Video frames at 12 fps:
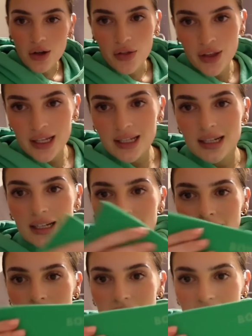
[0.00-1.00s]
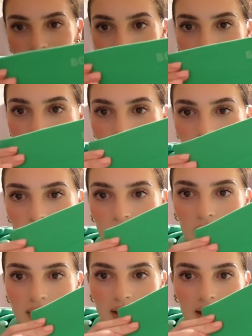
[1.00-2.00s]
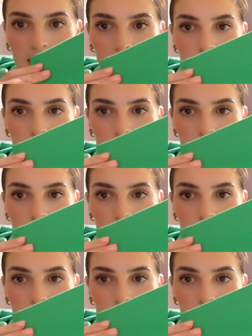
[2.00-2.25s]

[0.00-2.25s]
got this little set. So it's a little